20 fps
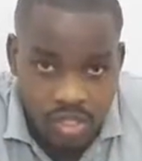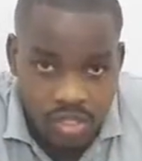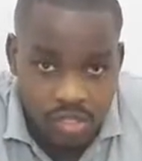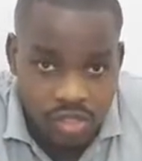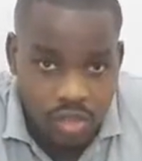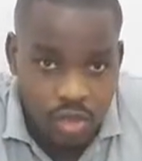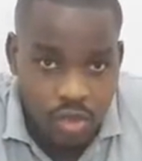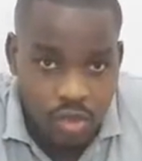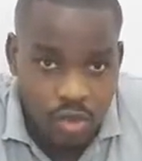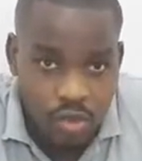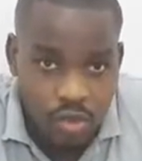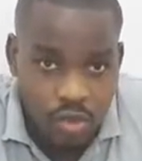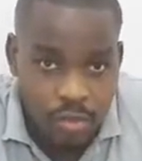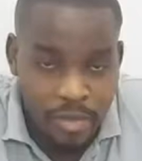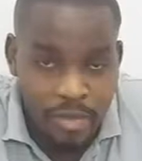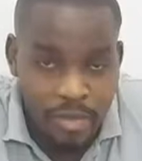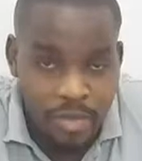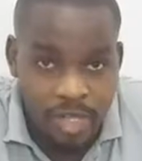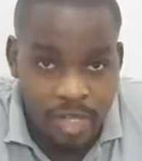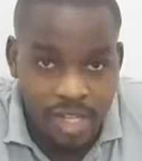So
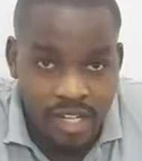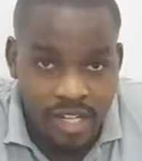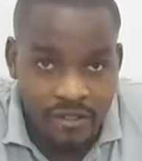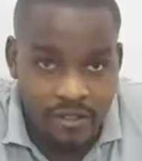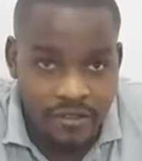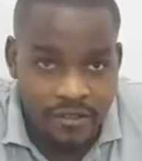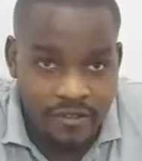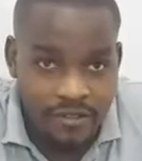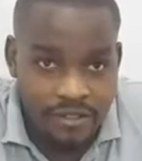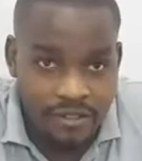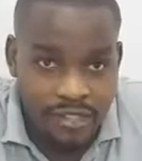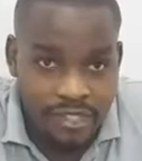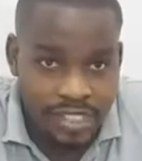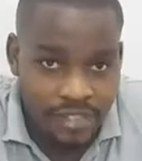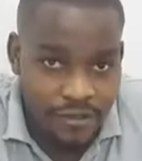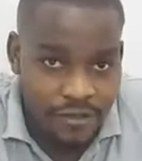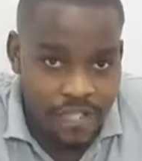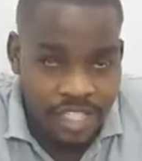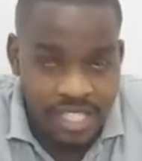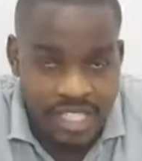remember, have
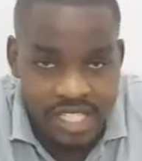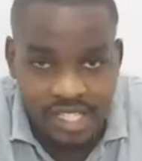different